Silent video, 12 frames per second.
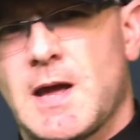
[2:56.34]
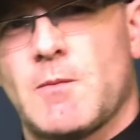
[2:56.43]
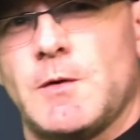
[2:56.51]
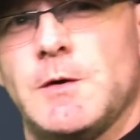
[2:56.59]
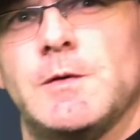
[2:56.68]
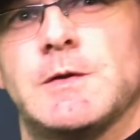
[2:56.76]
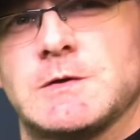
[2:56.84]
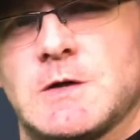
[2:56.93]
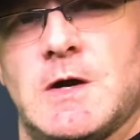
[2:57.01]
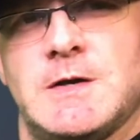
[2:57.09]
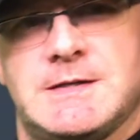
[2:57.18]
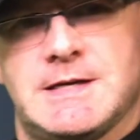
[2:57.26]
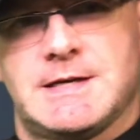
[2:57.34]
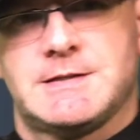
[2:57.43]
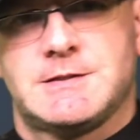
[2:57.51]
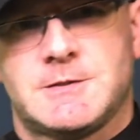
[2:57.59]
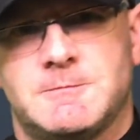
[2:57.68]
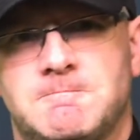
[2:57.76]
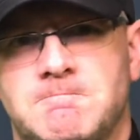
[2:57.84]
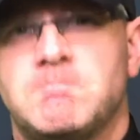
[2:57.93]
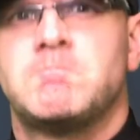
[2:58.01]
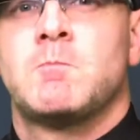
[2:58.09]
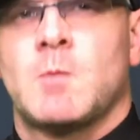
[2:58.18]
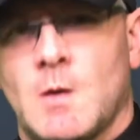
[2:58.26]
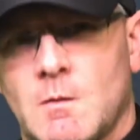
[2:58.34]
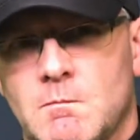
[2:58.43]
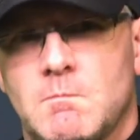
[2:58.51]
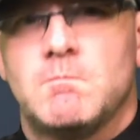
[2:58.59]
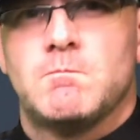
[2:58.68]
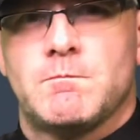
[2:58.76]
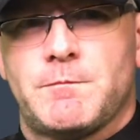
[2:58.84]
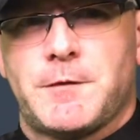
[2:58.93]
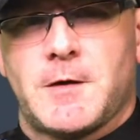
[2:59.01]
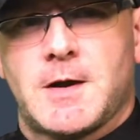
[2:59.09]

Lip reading: were doing this contest for